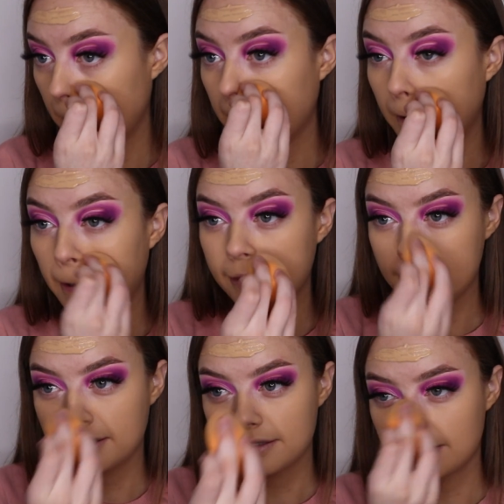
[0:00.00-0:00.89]
but I
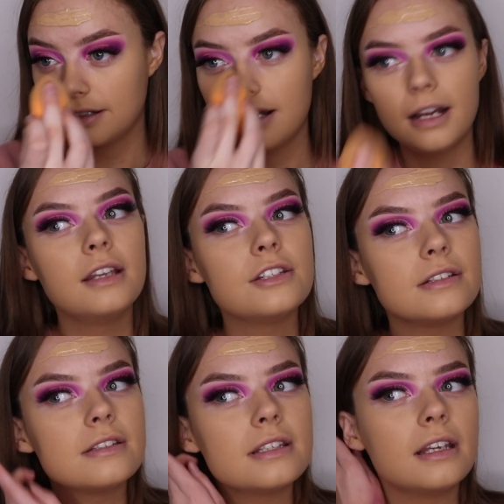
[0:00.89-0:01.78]
think I
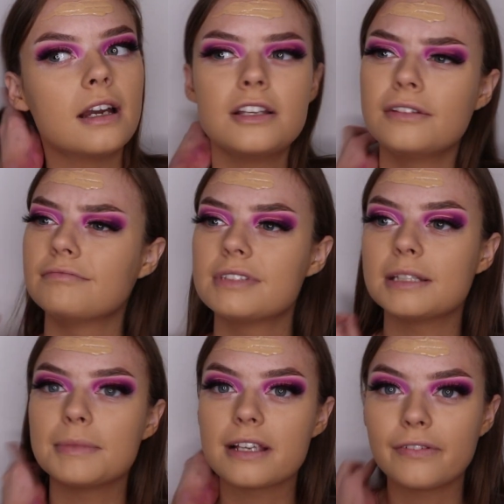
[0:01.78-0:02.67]
don't see
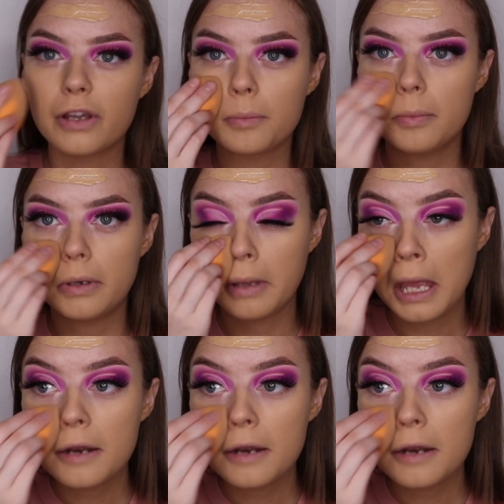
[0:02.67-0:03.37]
myself having a problem.